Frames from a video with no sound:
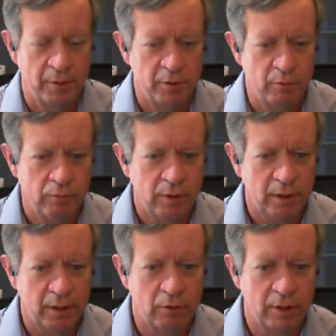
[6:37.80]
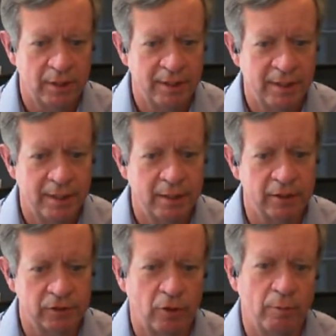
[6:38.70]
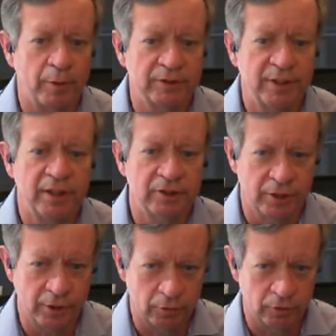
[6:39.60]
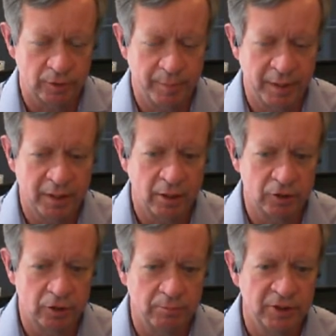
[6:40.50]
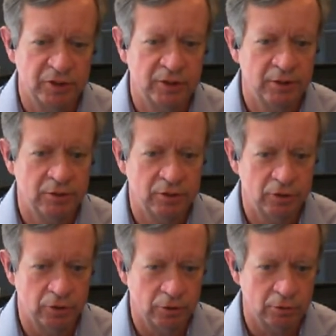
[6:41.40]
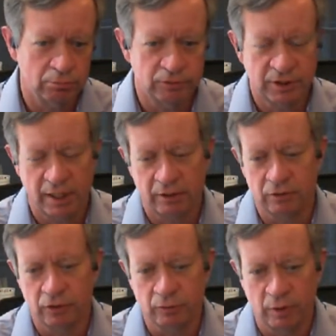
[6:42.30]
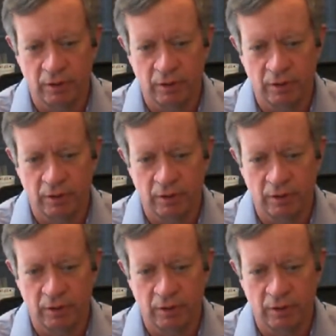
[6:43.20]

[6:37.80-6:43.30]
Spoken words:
But you really only need a certain percentage of those, depending on your mission, your cycles,